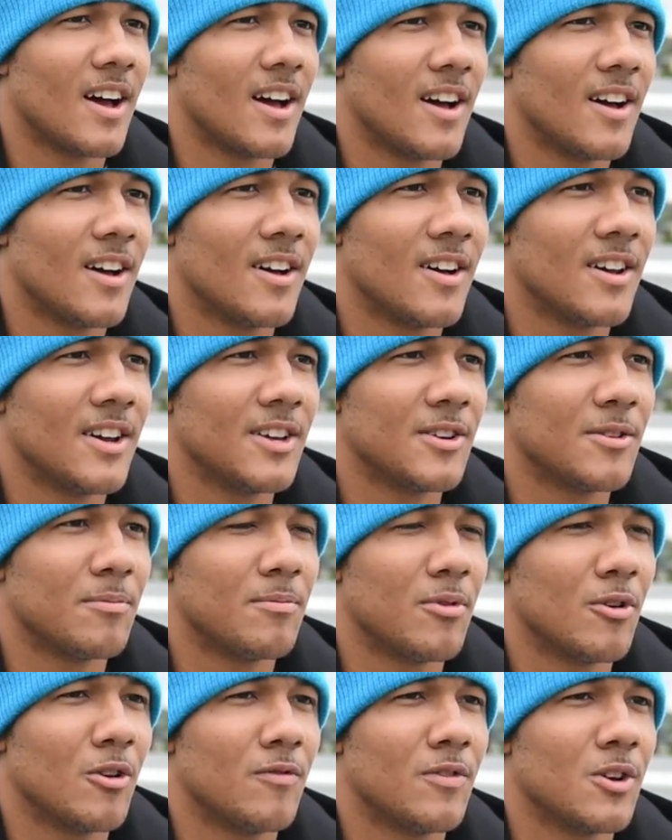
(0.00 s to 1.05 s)
In a
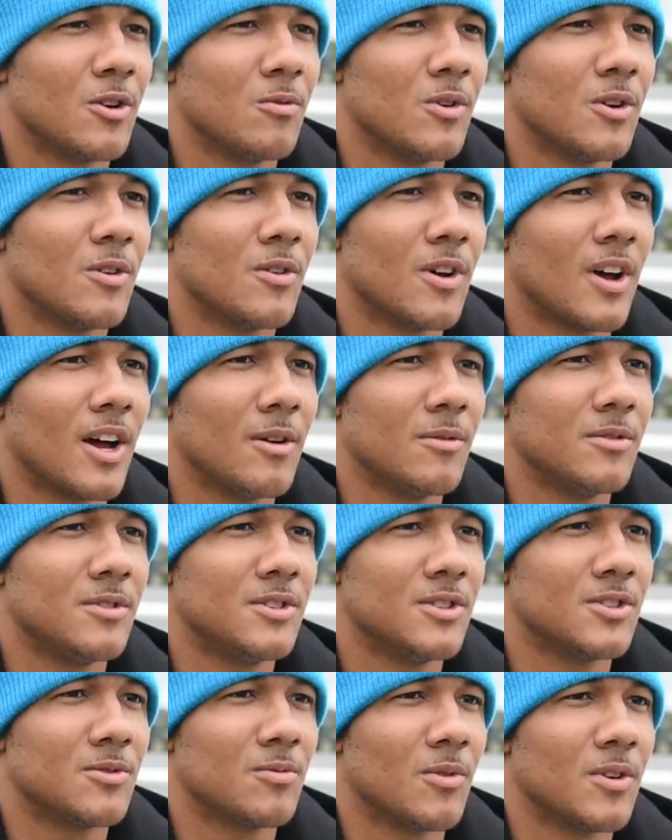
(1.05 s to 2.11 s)
perfect world, I would
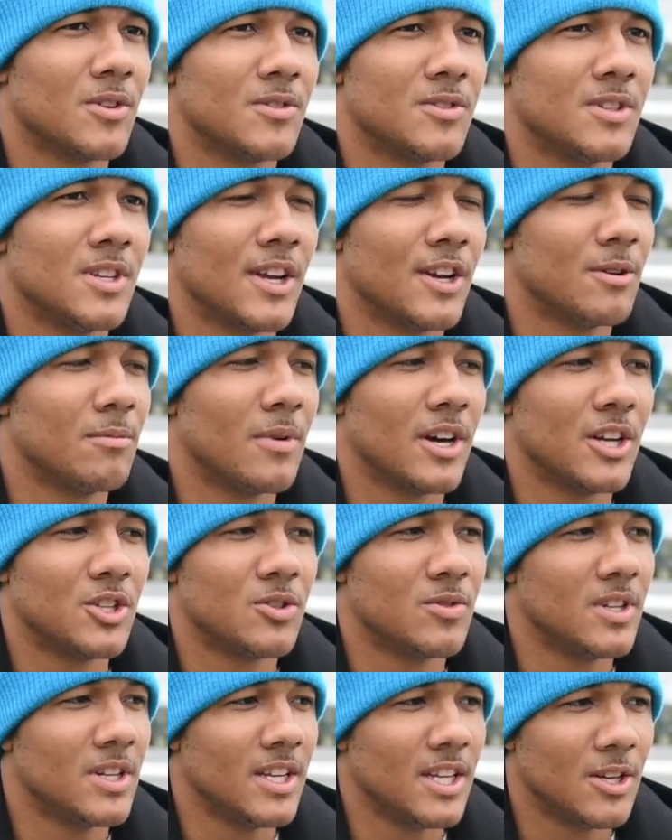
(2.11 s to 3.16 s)
just want to see everybody
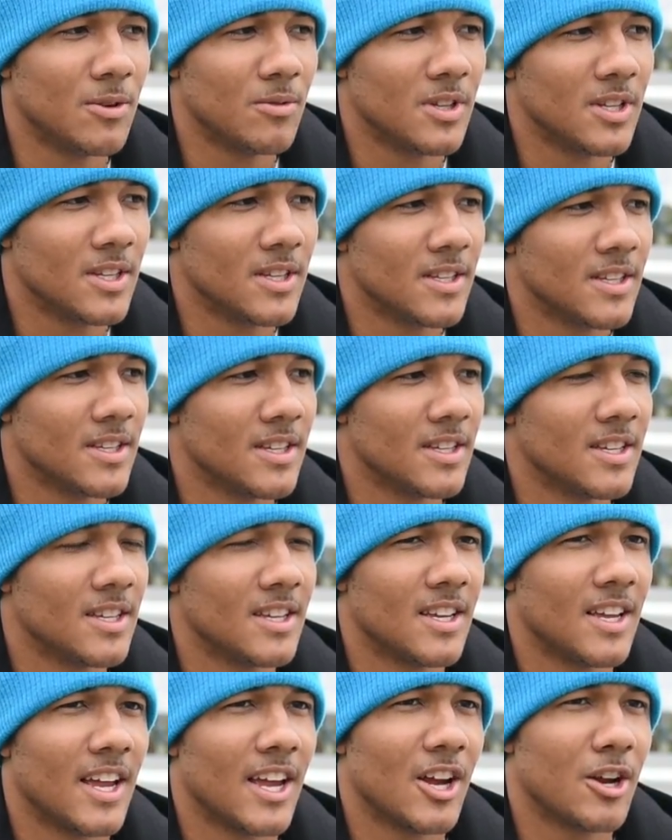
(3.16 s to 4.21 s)
treated equally,
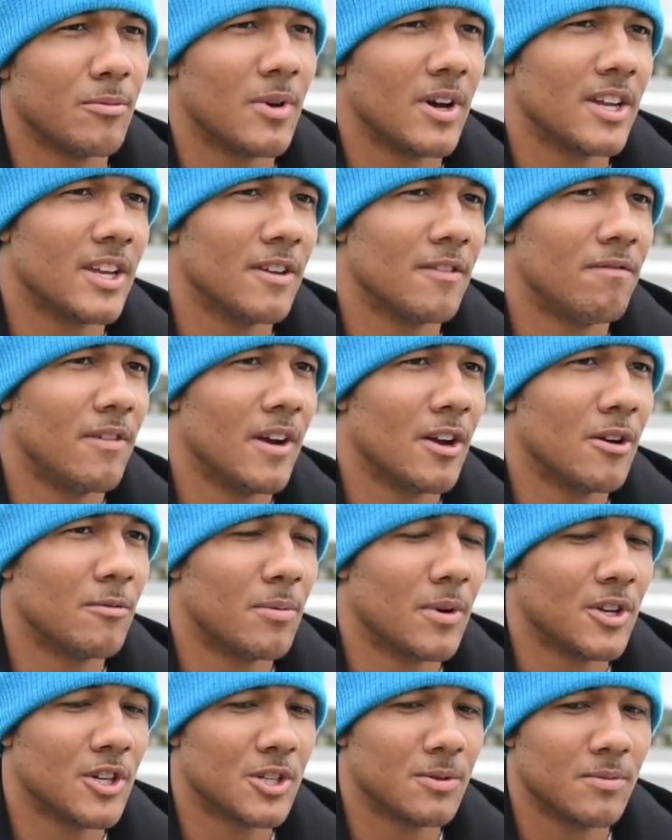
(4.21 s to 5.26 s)
everybody get fair
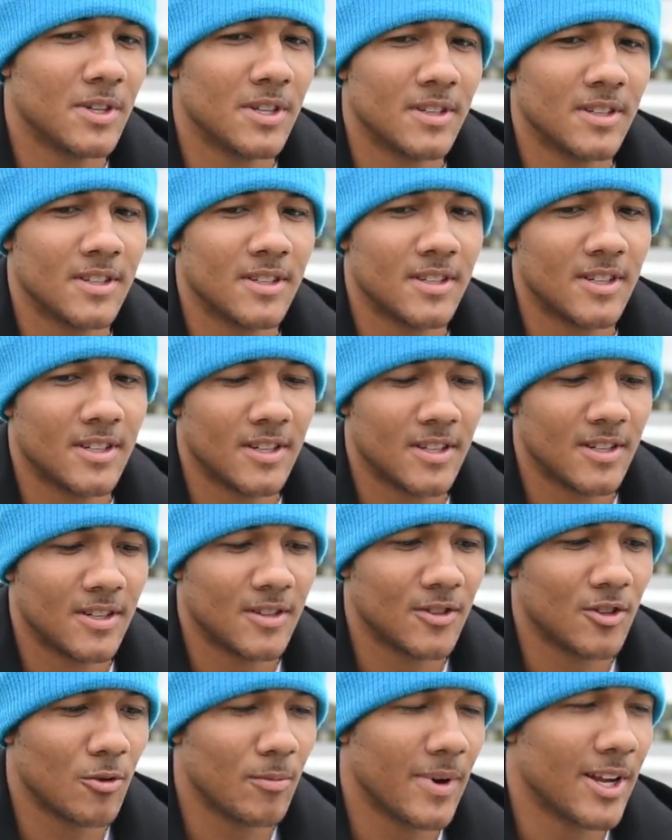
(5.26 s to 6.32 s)
punishment
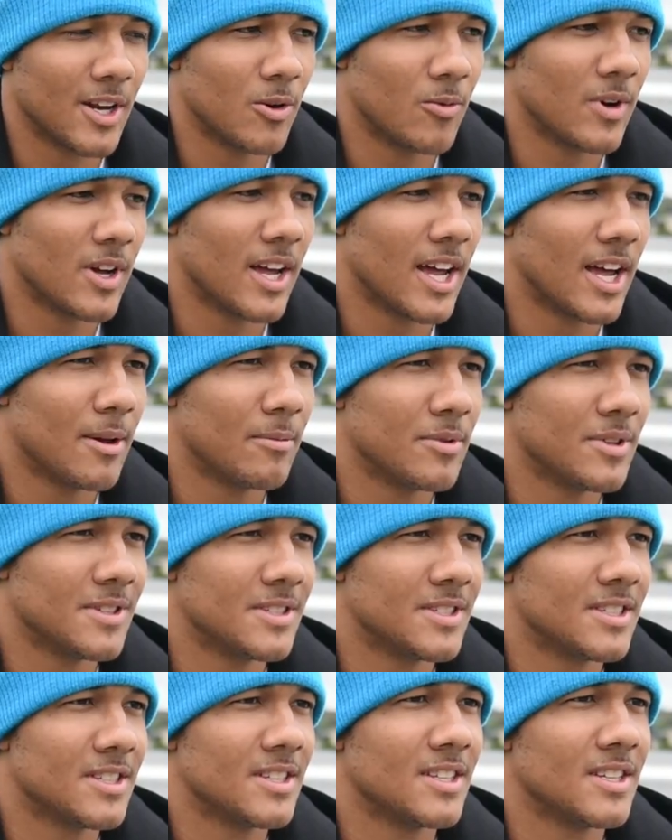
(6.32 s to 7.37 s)
no matter what
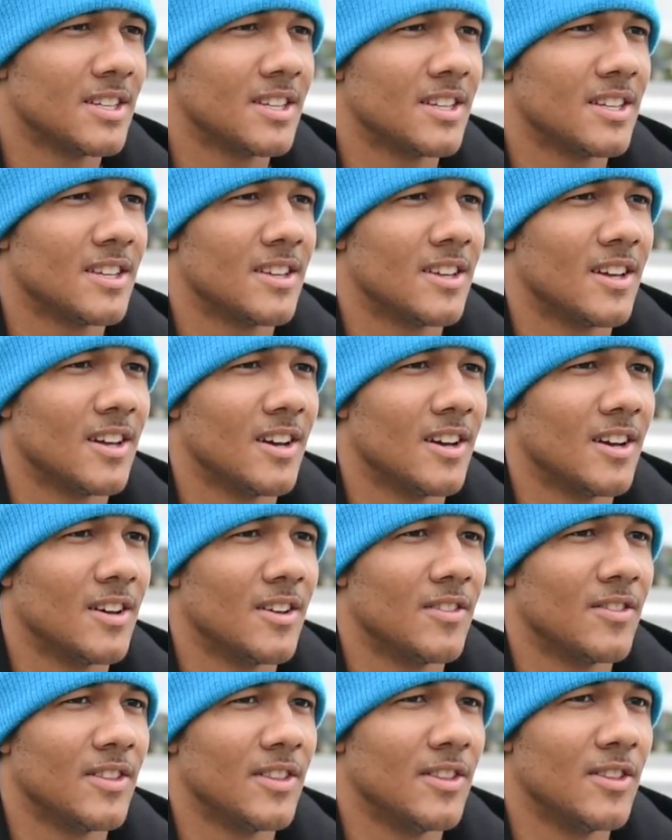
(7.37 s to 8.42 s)
happens,
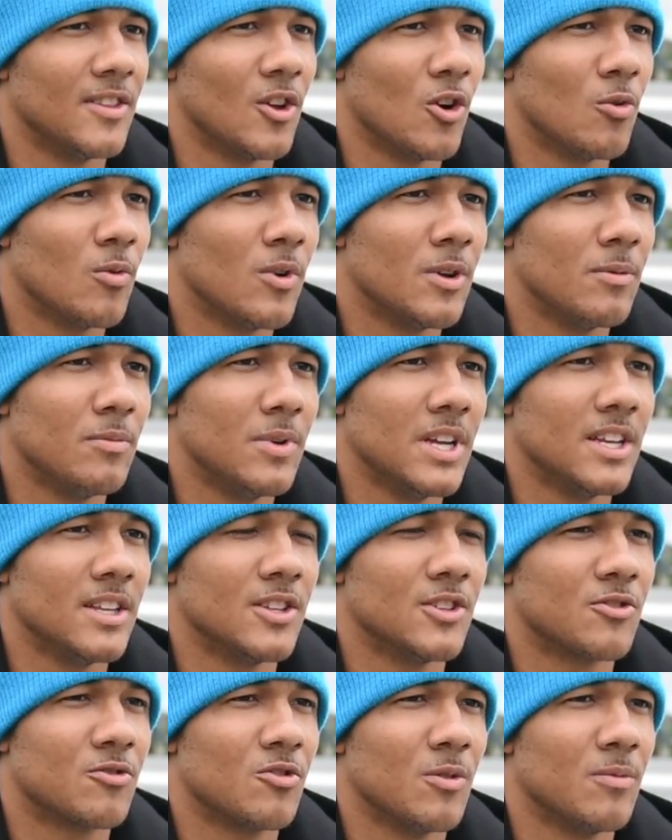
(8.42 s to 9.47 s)
no one being
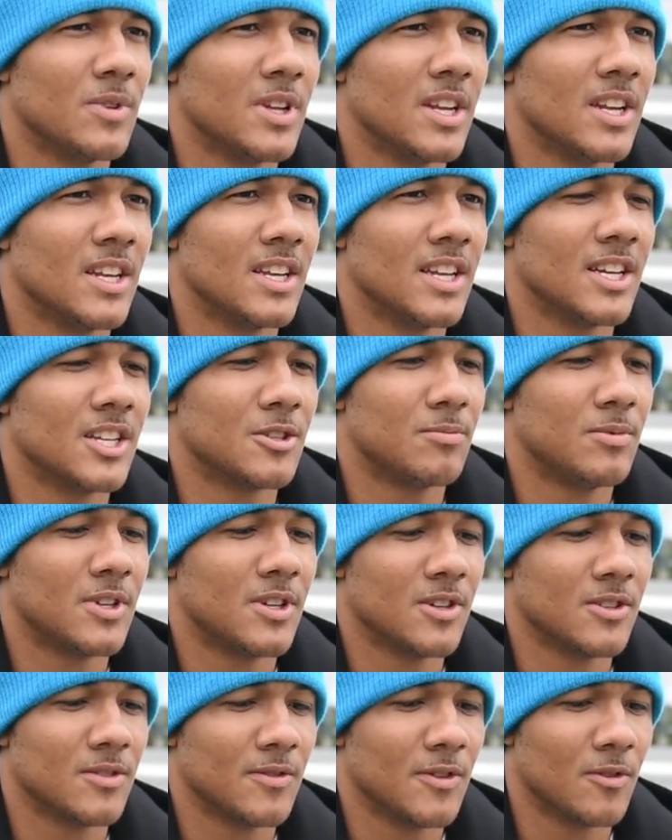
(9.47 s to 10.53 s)
discriminated against
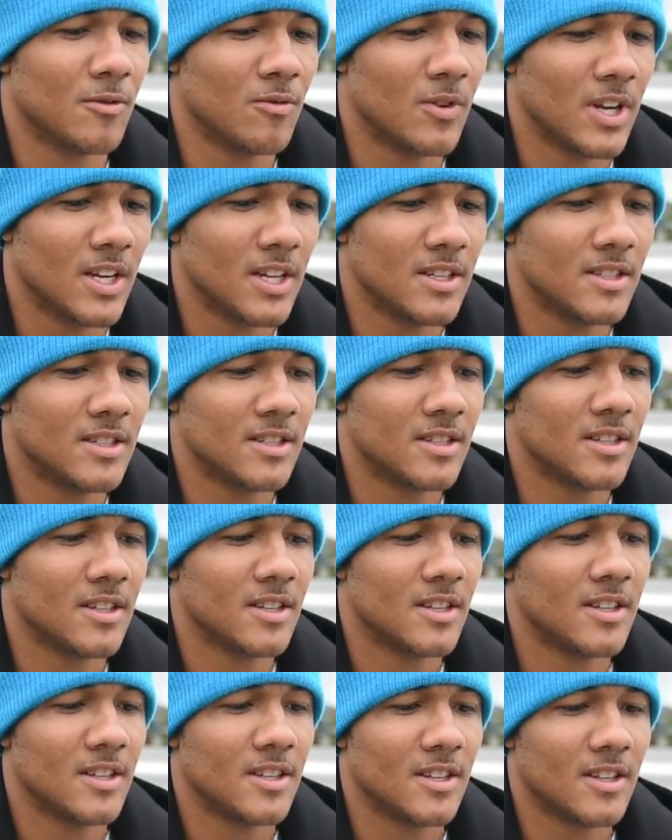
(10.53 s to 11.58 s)
because of their race,
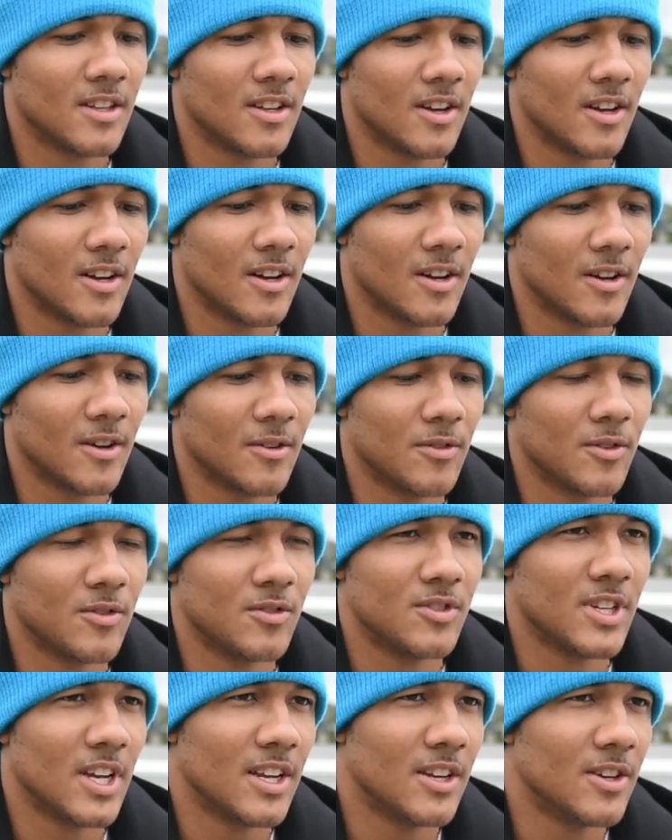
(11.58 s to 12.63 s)
their
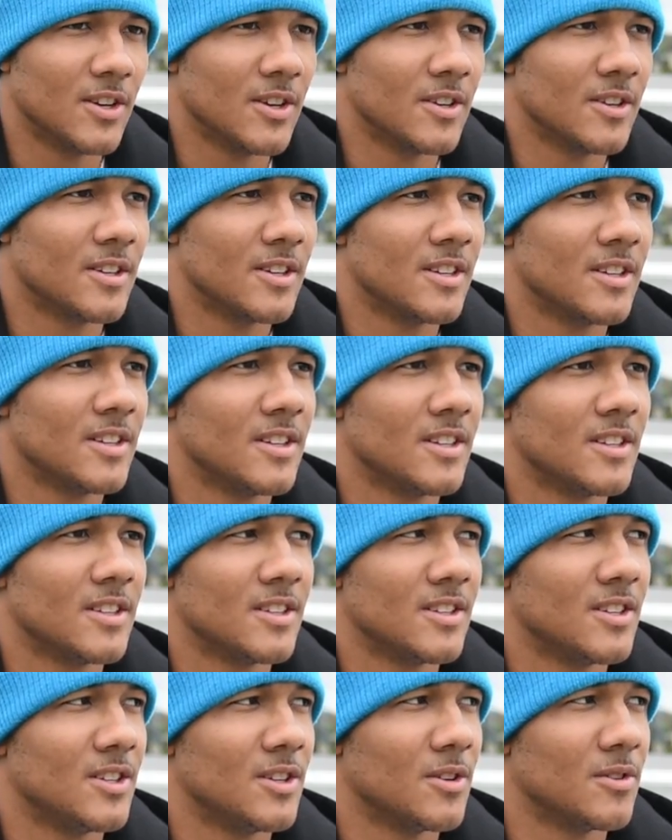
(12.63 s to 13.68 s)
gender,
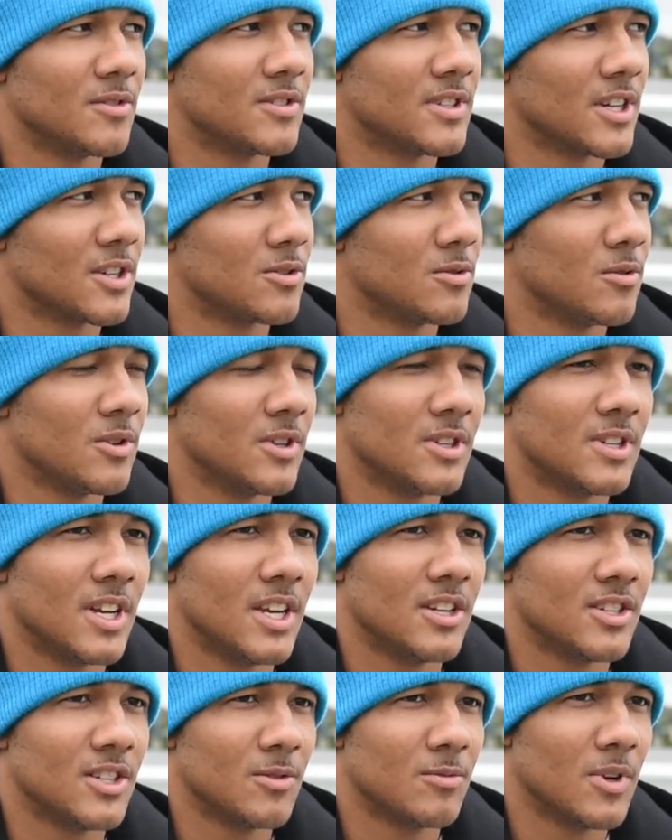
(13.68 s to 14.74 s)
you know, sexual
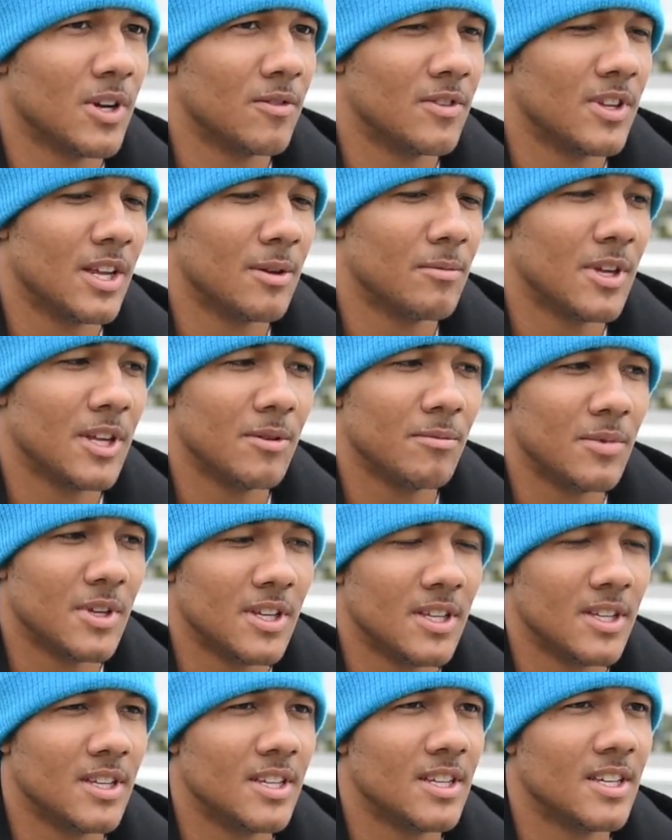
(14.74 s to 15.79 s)
orientation, whatever that may
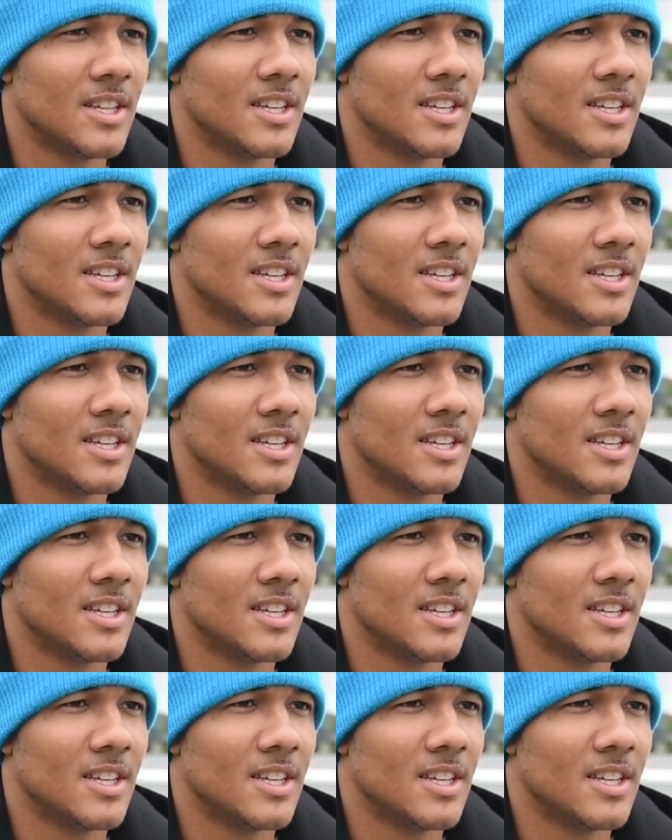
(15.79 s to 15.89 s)
be.